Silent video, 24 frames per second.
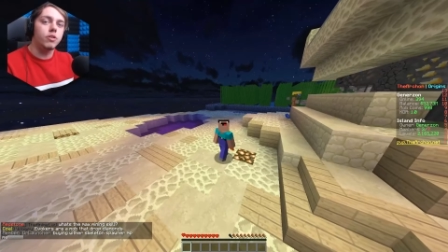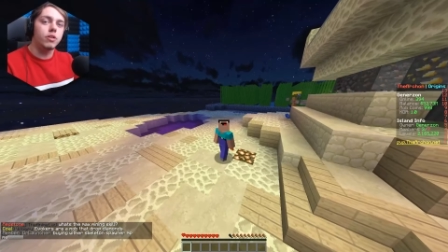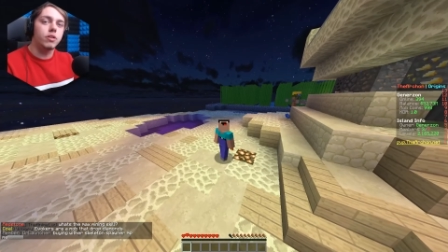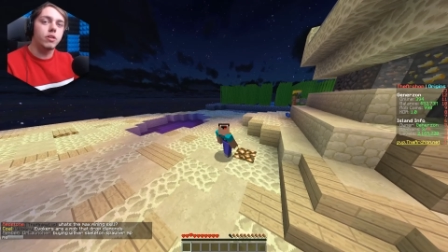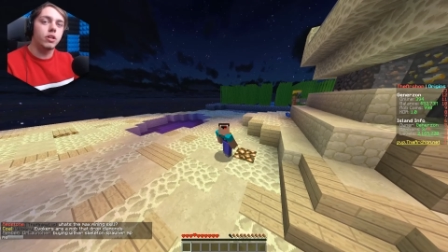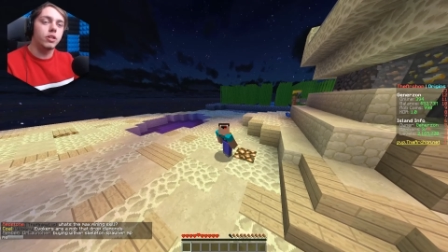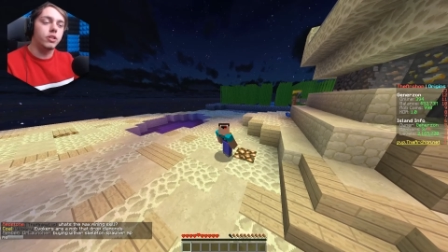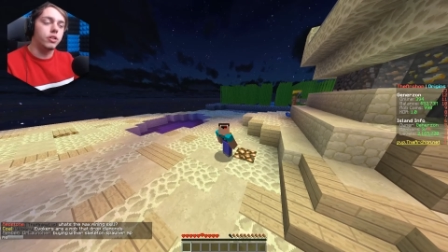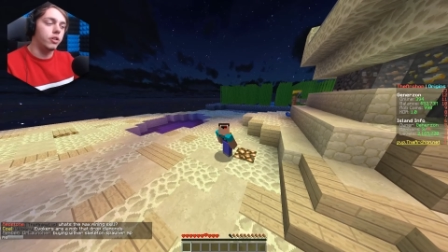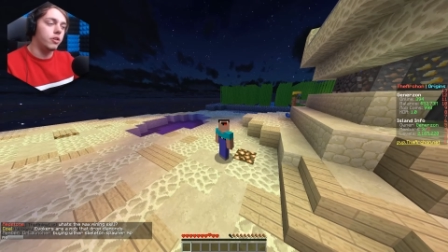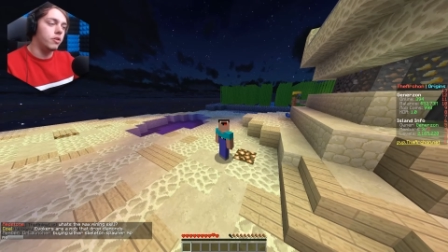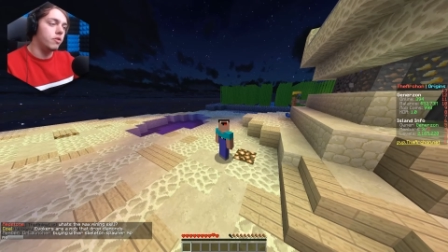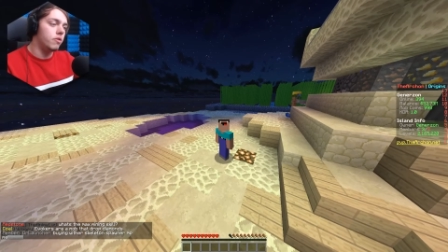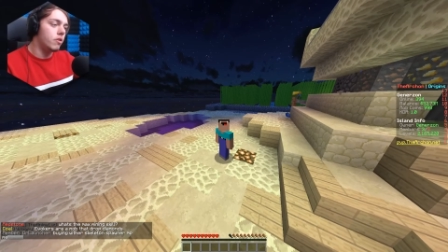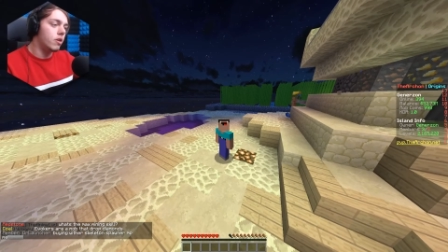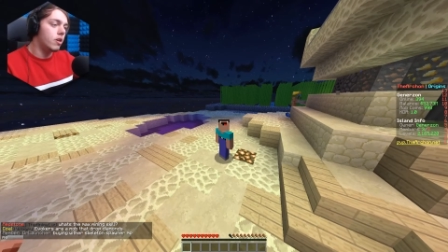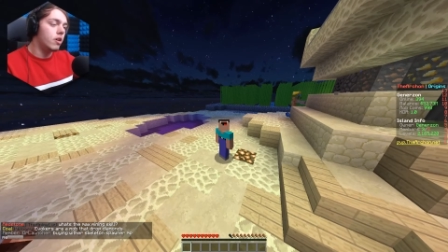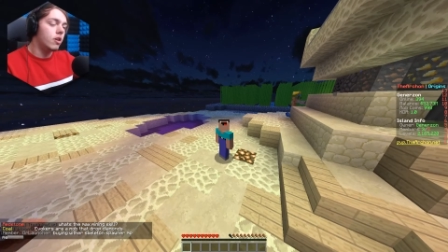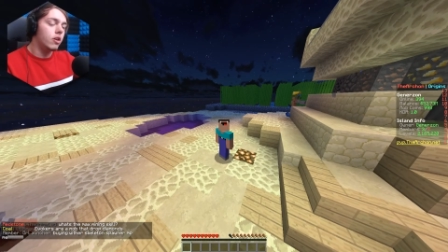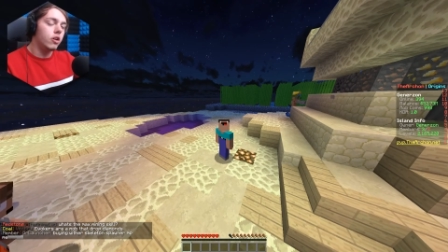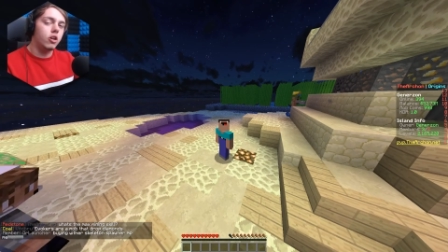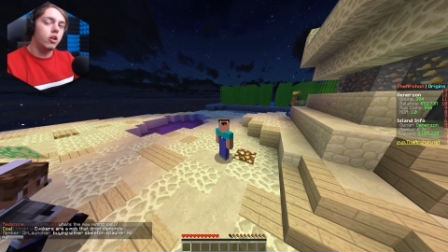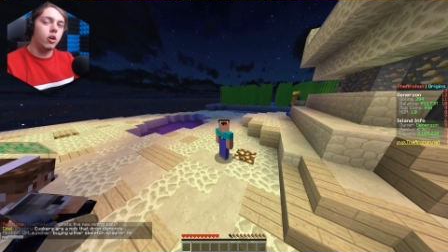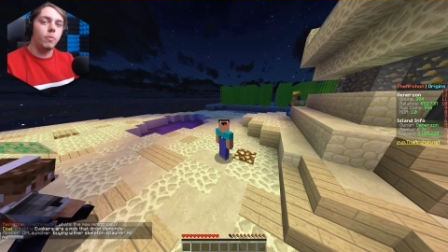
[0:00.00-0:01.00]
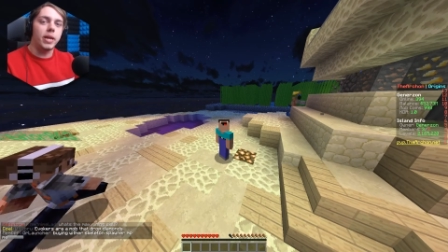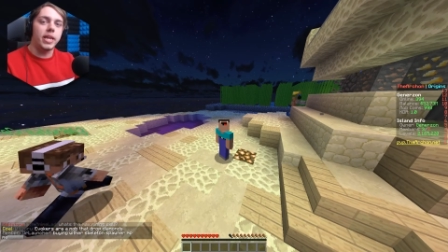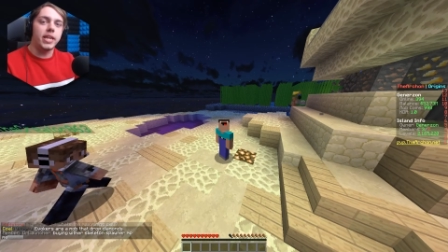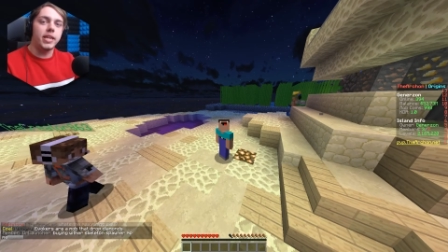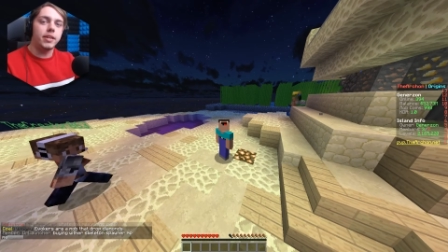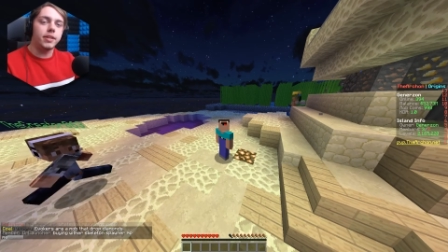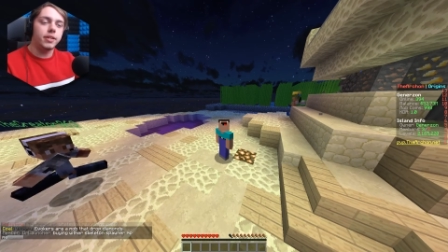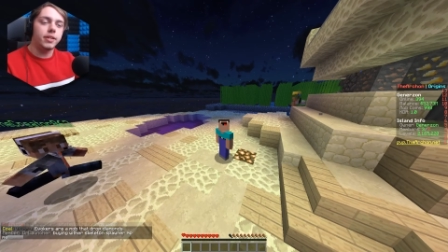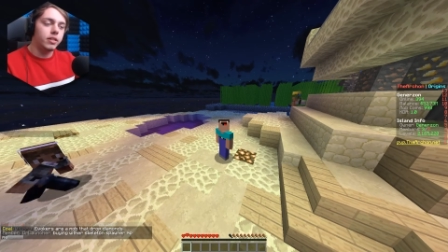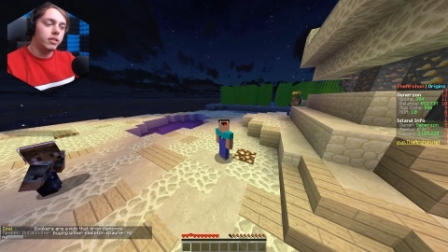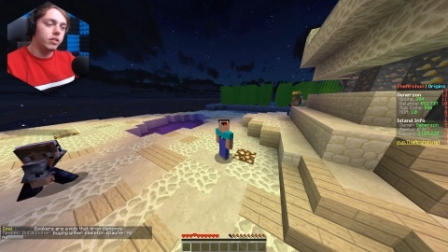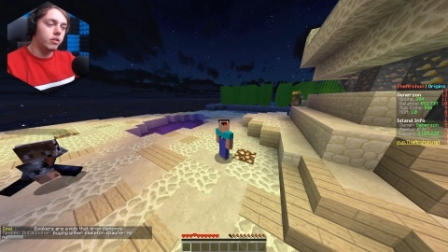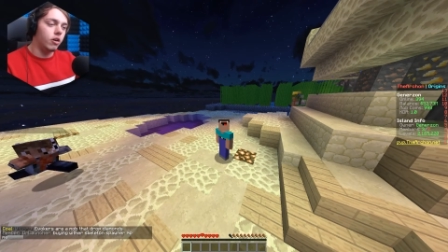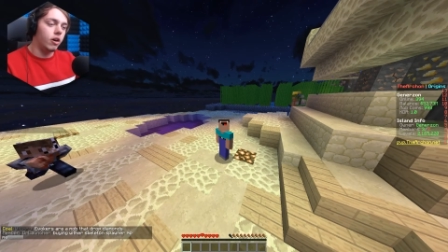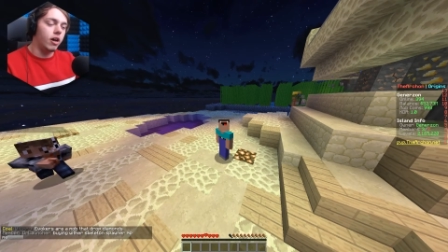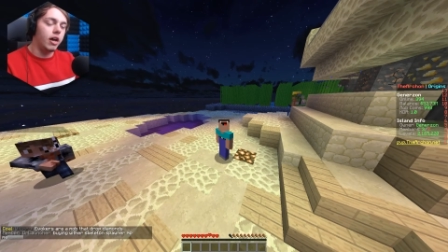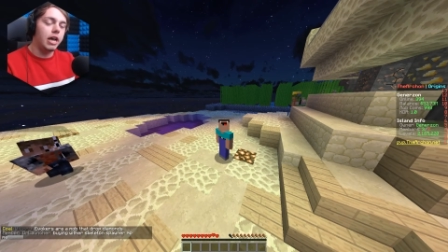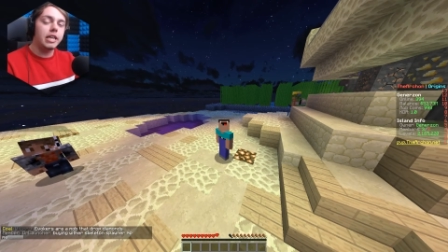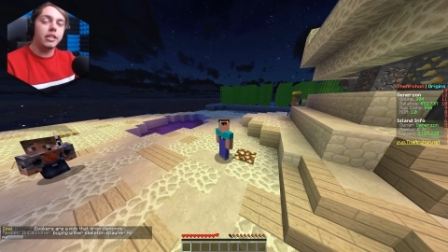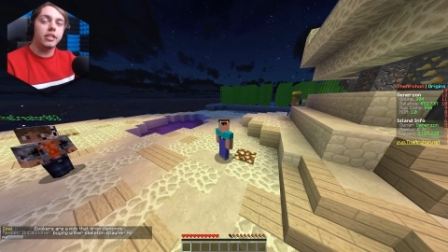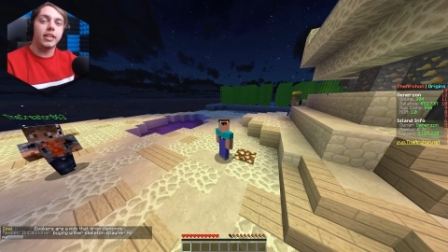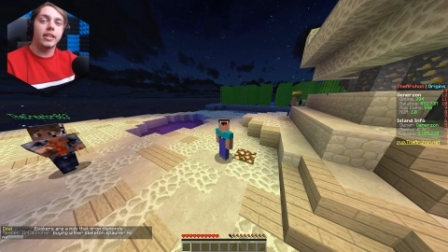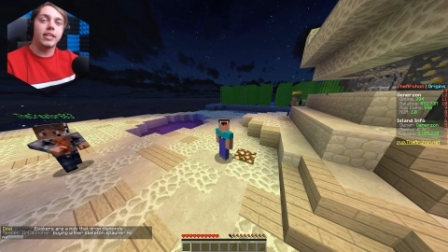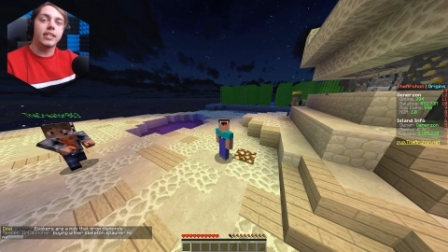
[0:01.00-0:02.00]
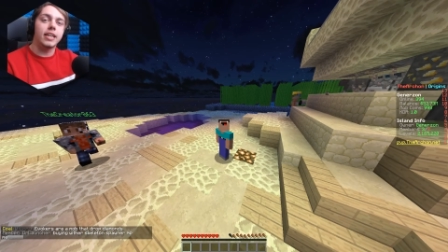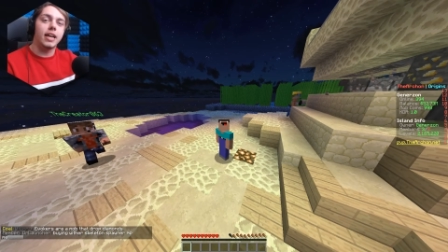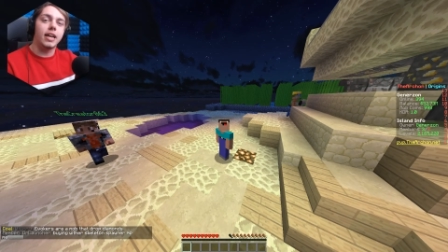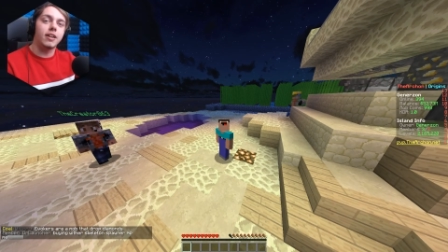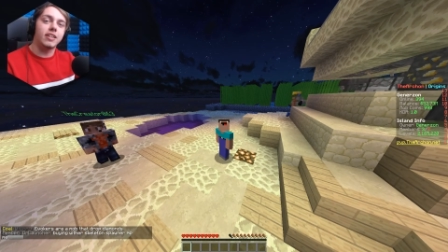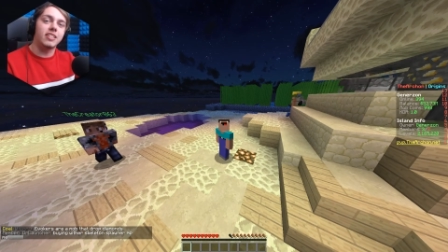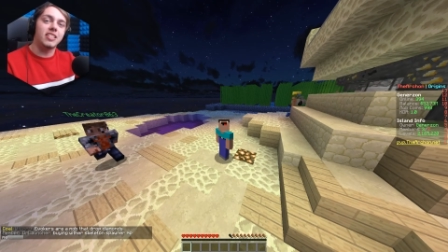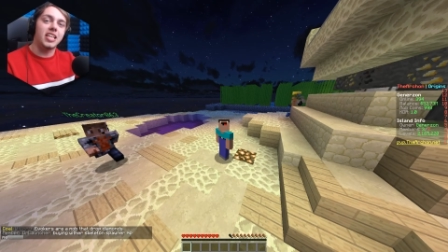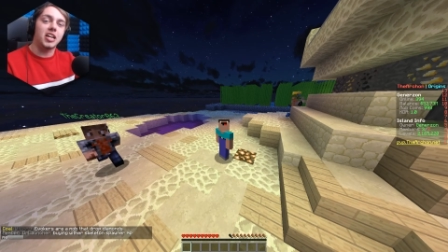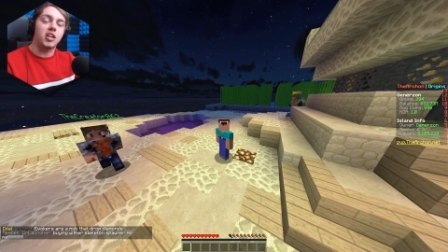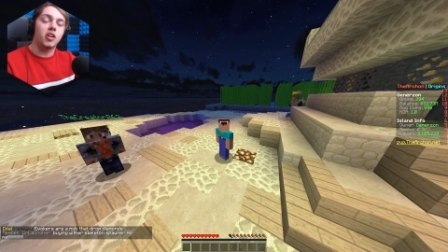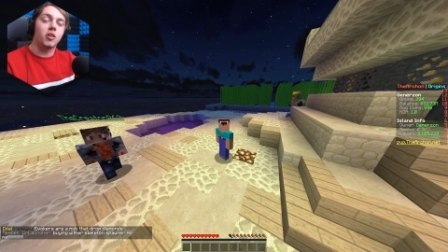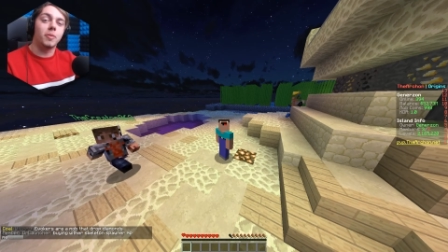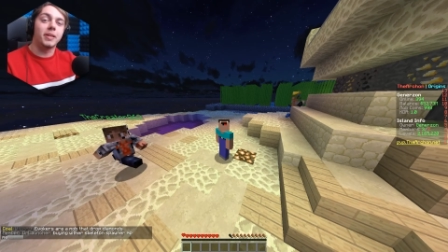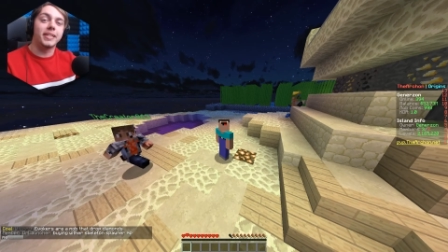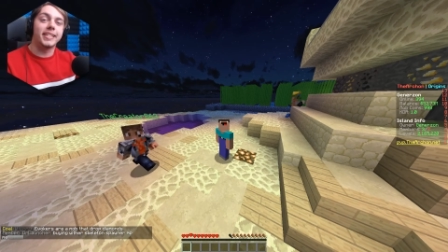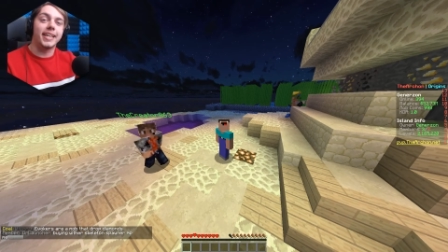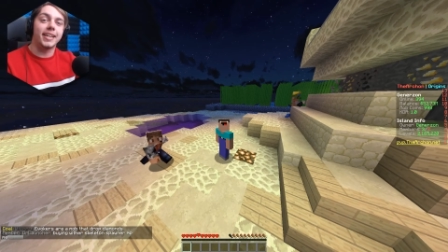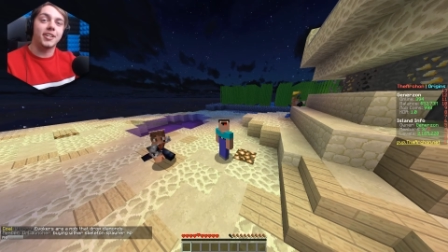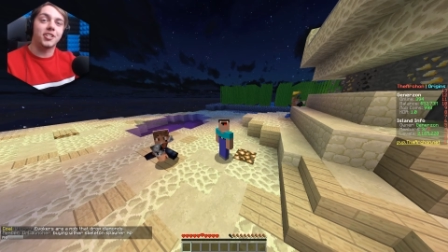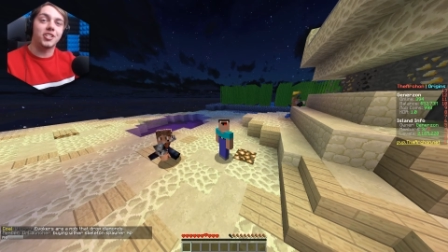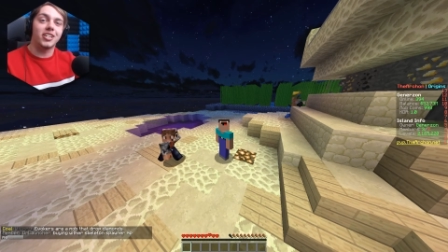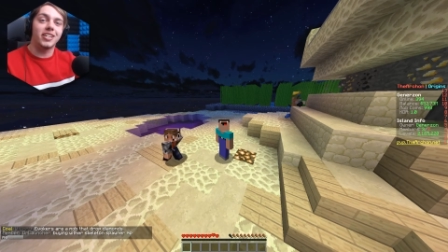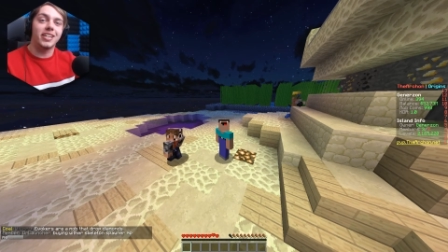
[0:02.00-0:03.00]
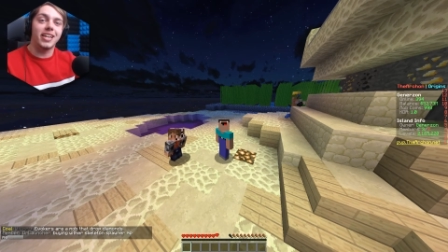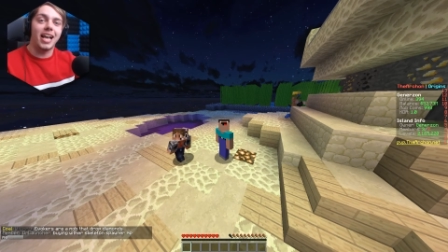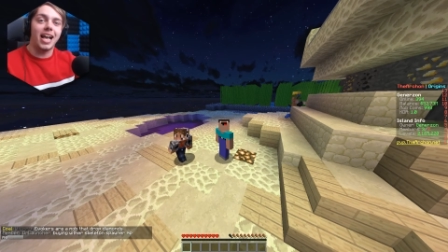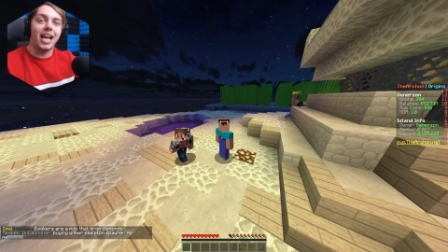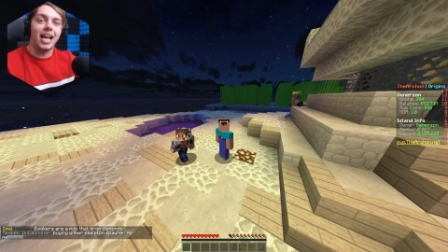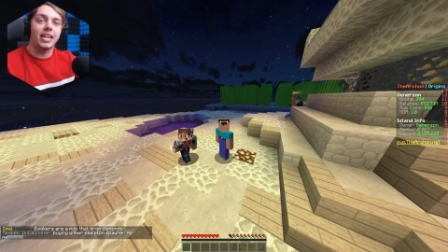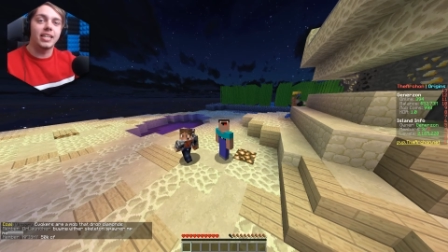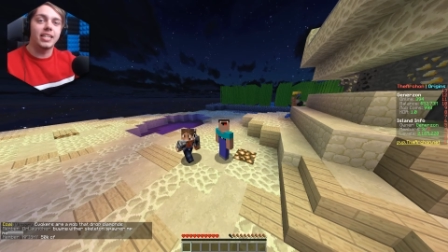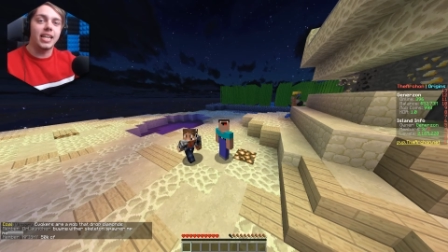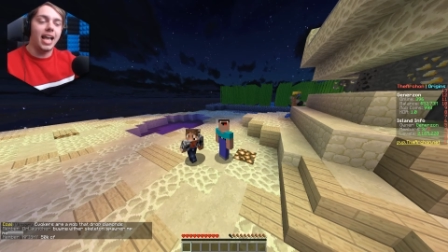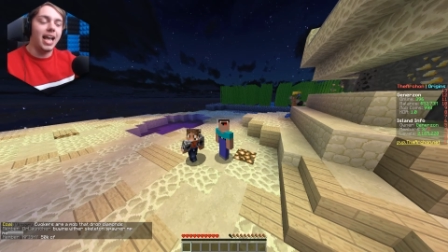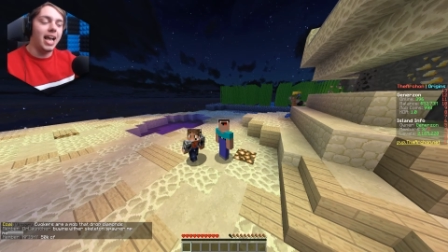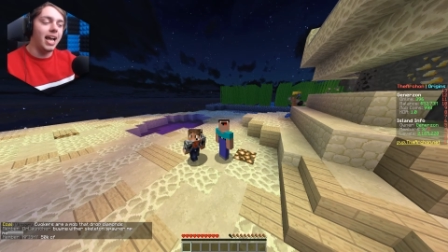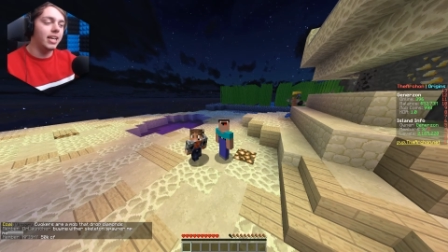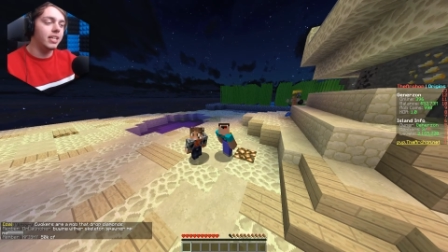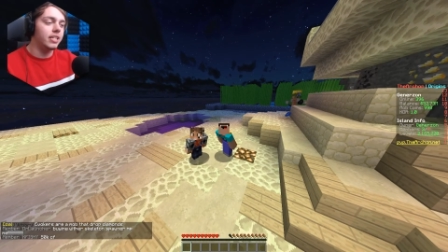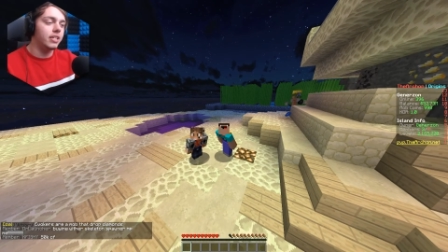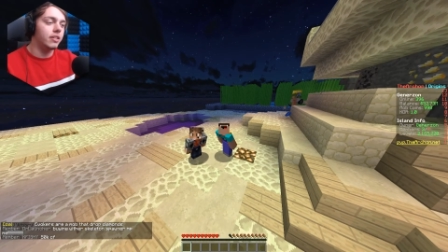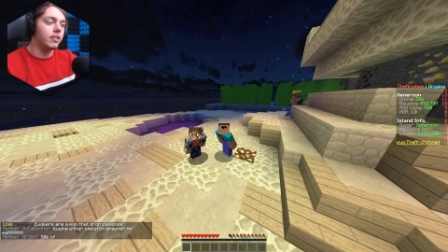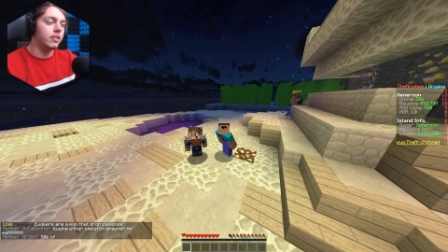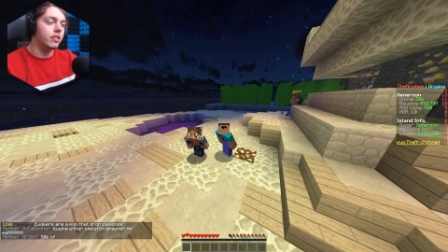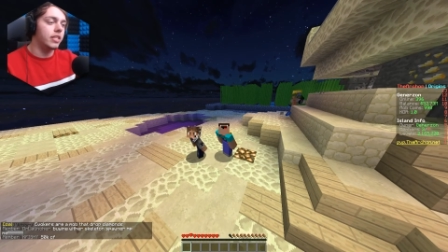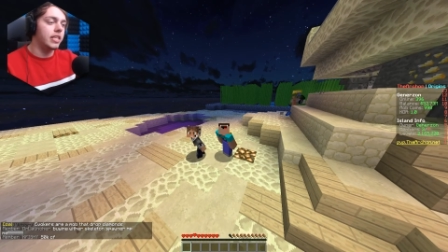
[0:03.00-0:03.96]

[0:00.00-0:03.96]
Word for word: all you got to do, comment your I G N down in that comment section and add